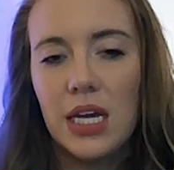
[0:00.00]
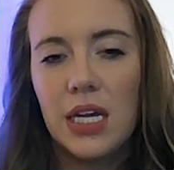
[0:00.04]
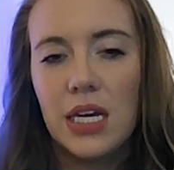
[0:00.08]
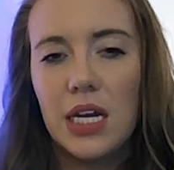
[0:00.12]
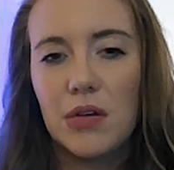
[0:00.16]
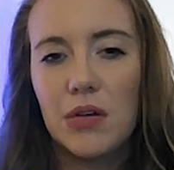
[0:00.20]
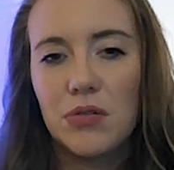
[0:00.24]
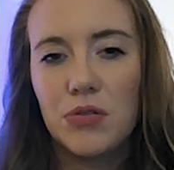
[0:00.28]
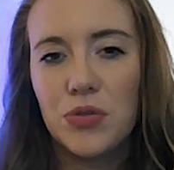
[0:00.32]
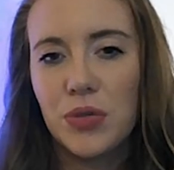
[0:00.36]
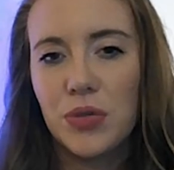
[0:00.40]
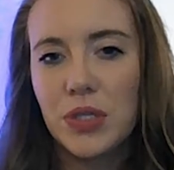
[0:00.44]

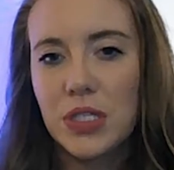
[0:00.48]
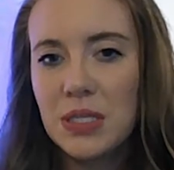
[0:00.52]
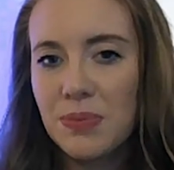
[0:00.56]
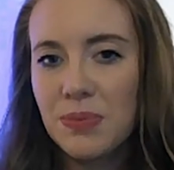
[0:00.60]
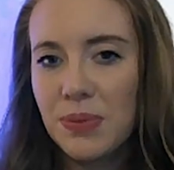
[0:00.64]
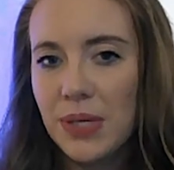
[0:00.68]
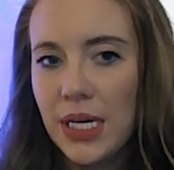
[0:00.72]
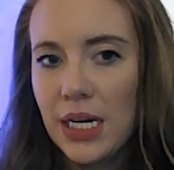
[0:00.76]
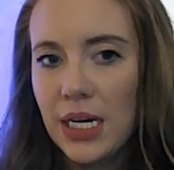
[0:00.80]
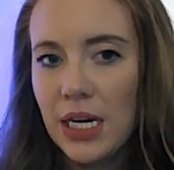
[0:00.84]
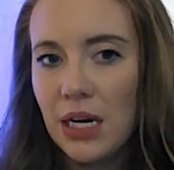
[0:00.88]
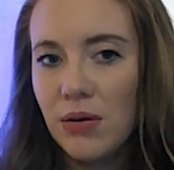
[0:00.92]
Now to
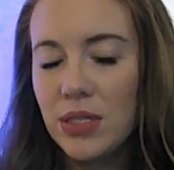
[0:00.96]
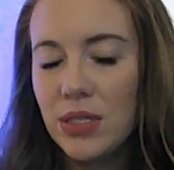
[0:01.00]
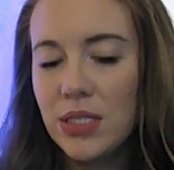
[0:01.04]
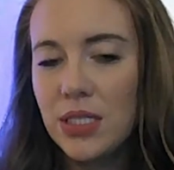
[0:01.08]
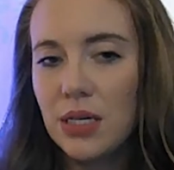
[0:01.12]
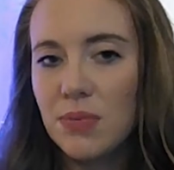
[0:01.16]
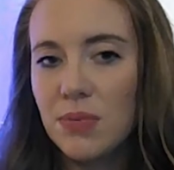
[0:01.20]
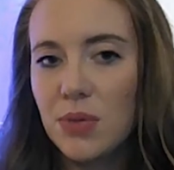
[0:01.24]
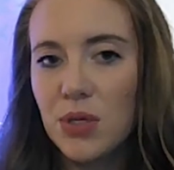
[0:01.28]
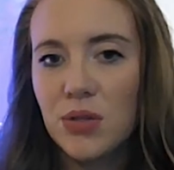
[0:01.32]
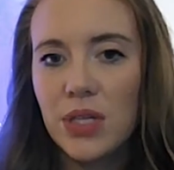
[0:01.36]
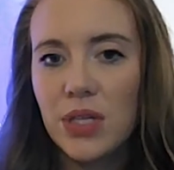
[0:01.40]
explain how a
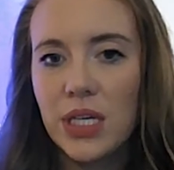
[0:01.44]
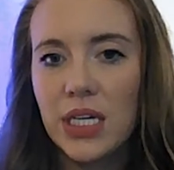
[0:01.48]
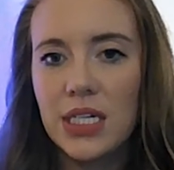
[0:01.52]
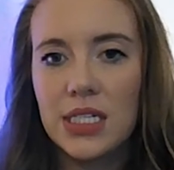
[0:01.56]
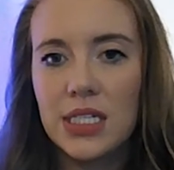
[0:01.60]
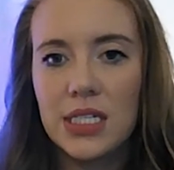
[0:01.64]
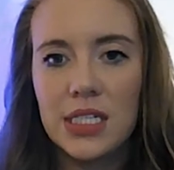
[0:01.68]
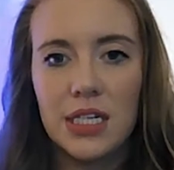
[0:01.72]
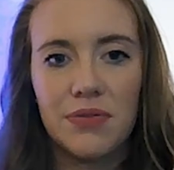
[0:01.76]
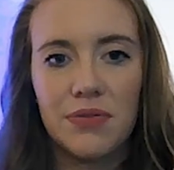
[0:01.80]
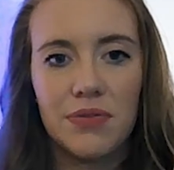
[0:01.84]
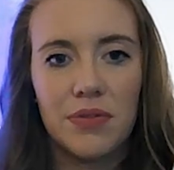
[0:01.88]
WLAN
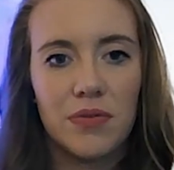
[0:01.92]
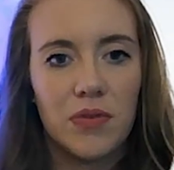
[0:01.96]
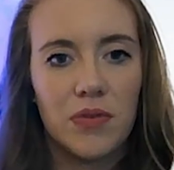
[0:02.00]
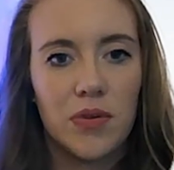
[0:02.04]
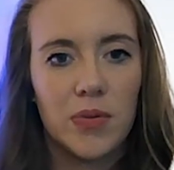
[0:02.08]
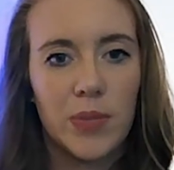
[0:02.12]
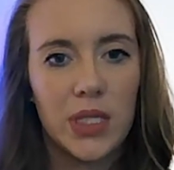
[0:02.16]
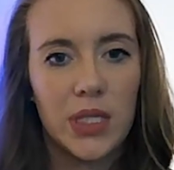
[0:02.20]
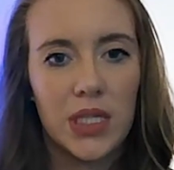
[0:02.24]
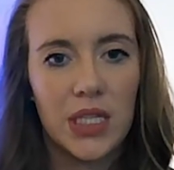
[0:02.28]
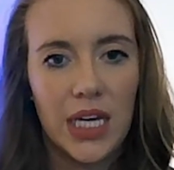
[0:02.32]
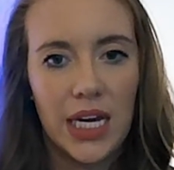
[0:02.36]
is different
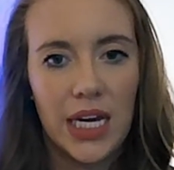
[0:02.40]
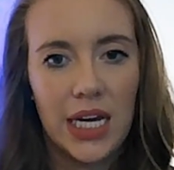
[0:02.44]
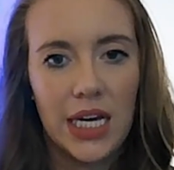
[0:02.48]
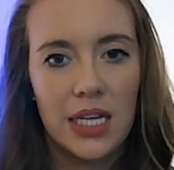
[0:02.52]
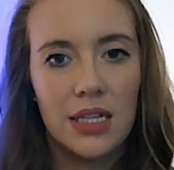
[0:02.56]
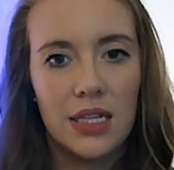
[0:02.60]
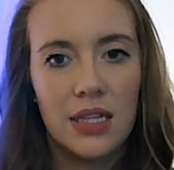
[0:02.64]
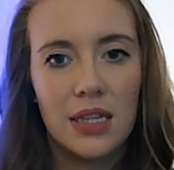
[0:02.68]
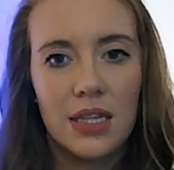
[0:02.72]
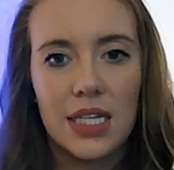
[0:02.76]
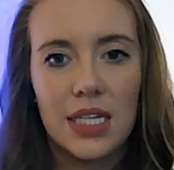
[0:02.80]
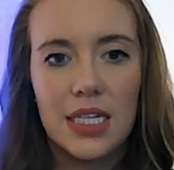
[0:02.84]
from a
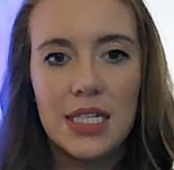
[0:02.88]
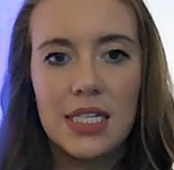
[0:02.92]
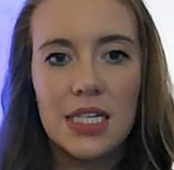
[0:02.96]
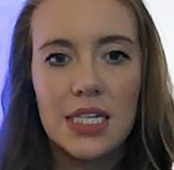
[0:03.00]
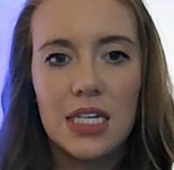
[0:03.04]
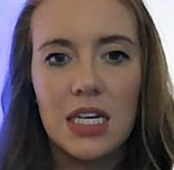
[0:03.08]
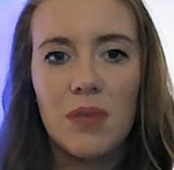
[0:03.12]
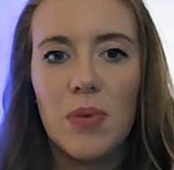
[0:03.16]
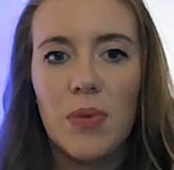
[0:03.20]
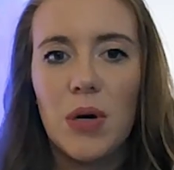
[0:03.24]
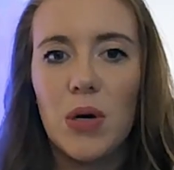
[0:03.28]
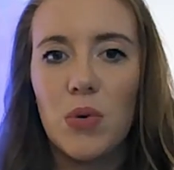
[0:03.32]
LAN, let's
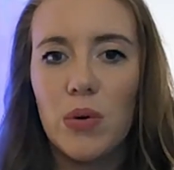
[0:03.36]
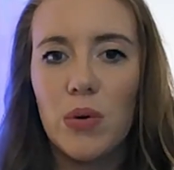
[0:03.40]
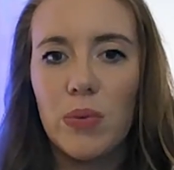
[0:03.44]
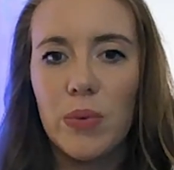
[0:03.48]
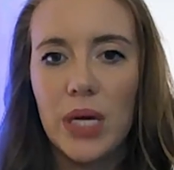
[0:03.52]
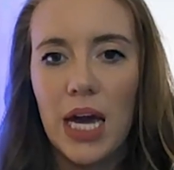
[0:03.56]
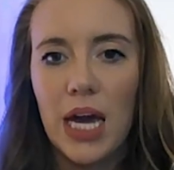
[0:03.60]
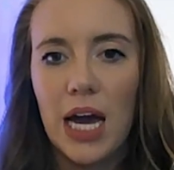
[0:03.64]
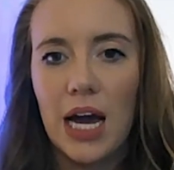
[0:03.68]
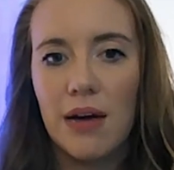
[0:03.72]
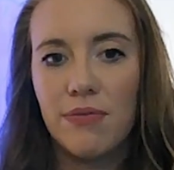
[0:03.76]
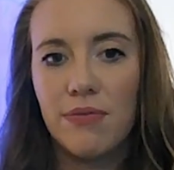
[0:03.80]
think about what
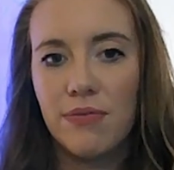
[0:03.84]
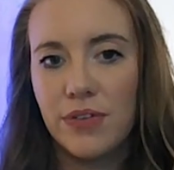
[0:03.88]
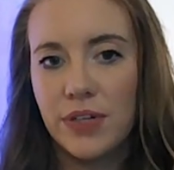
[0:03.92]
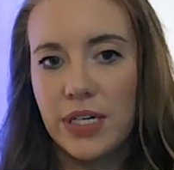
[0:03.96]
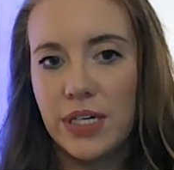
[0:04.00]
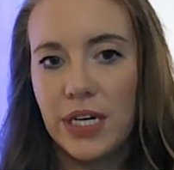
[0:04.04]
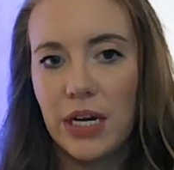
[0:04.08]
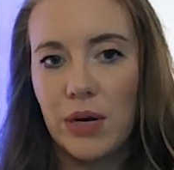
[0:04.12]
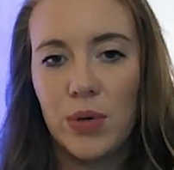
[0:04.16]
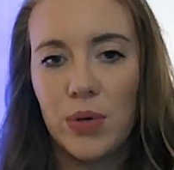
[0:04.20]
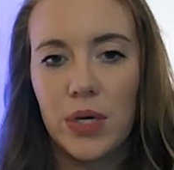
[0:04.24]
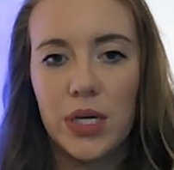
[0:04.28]
we have for a
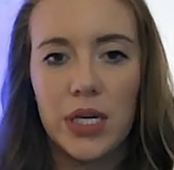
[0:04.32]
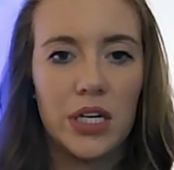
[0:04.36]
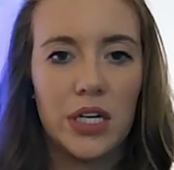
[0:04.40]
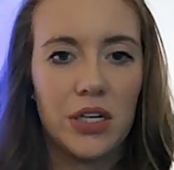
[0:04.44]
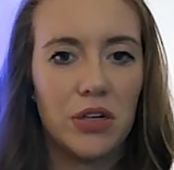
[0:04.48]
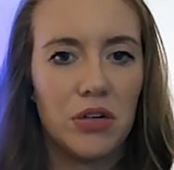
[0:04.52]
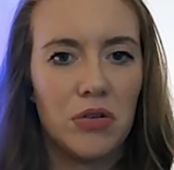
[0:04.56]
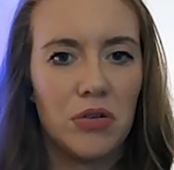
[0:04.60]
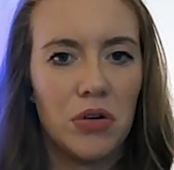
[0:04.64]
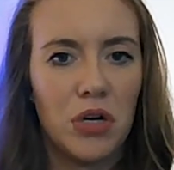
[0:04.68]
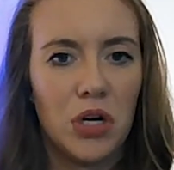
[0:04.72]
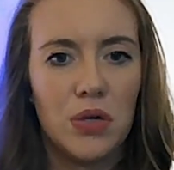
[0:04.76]
network in
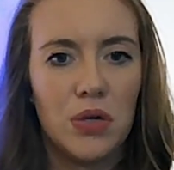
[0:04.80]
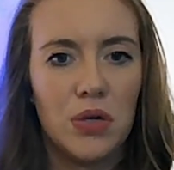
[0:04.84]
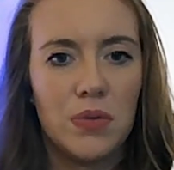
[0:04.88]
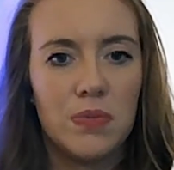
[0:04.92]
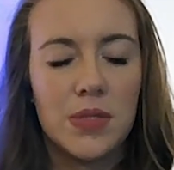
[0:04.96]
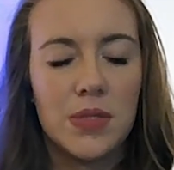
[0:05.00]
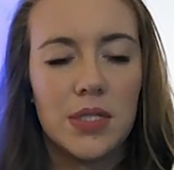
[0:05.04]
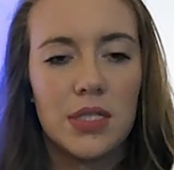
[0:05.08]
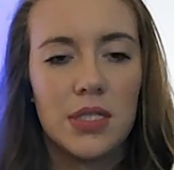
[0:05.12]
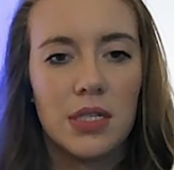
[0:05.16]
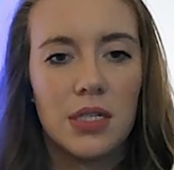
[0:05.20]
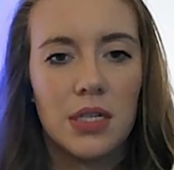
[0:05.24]
our own
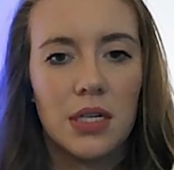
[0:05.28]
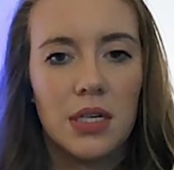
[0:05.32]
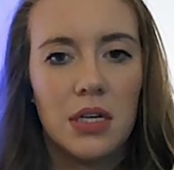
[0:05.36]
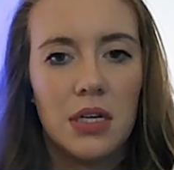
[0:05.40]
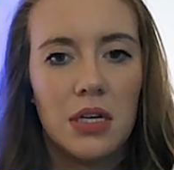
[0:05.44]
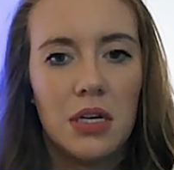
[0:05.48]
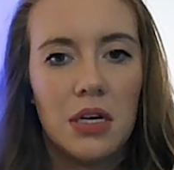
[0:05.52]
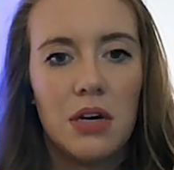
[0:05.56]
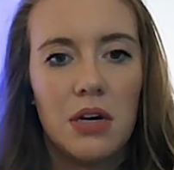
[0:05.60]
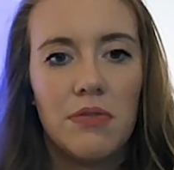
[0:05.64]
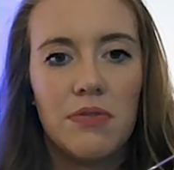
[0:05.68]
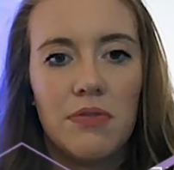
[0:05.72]
homes.
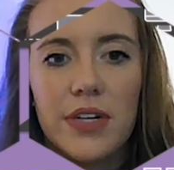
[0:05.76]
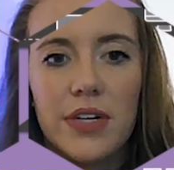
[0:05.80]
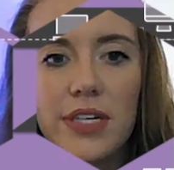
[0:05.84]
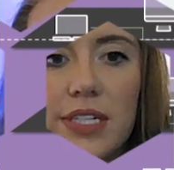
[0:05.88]
For